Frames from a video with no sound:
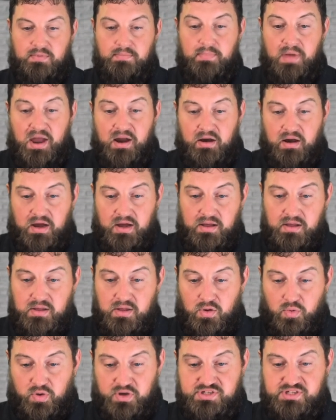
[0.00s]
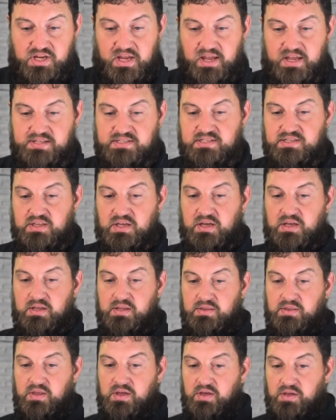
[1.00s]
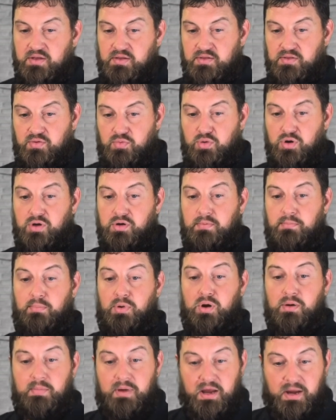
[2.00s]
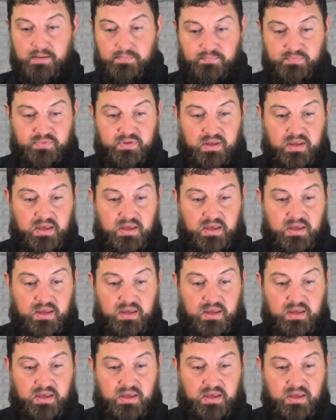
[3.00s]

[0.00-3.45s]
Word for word: Mera, which hence the, the, the word myriad,